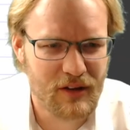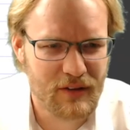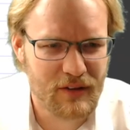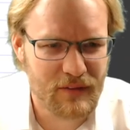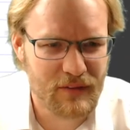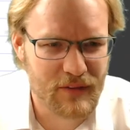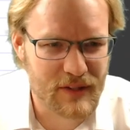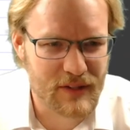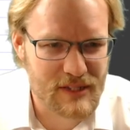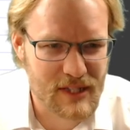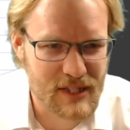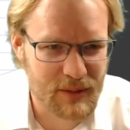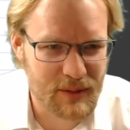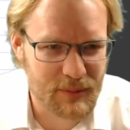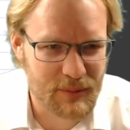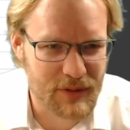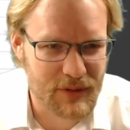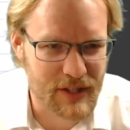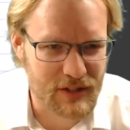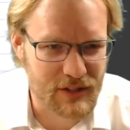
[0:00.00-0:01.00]
this type
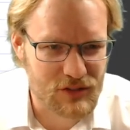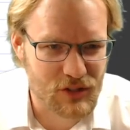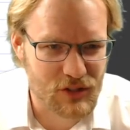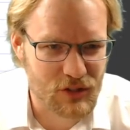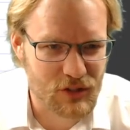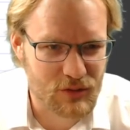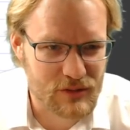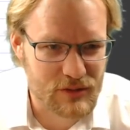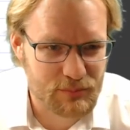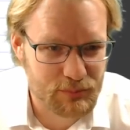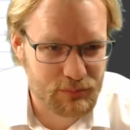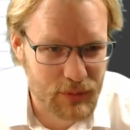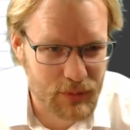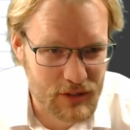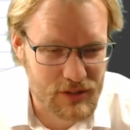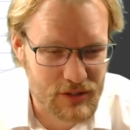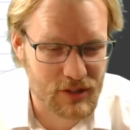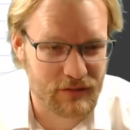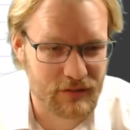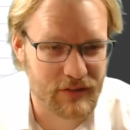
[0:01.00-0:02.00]
of thing. So it was
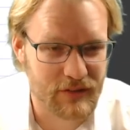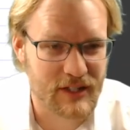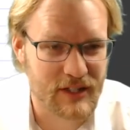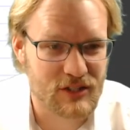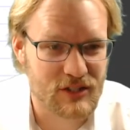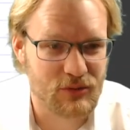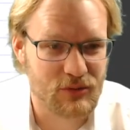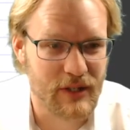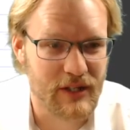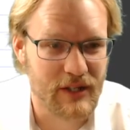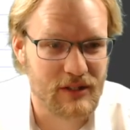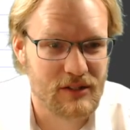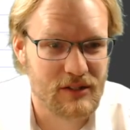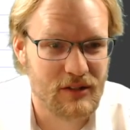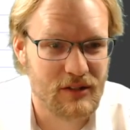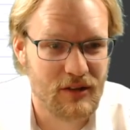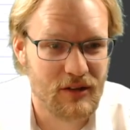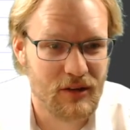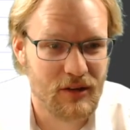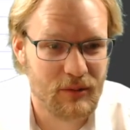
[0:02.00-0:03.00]
positive x squared,
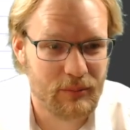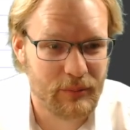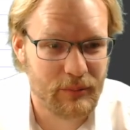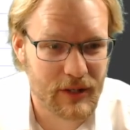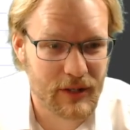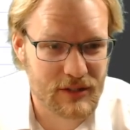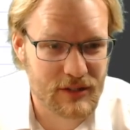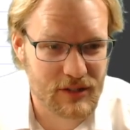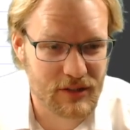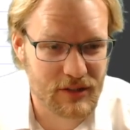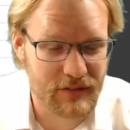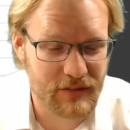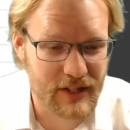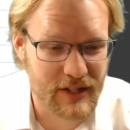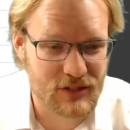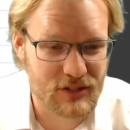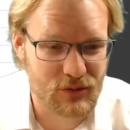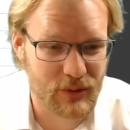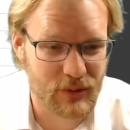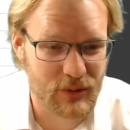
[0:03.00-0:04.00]
positive
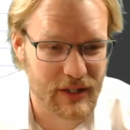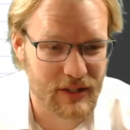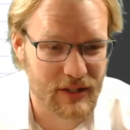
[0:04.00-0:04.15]
x squared.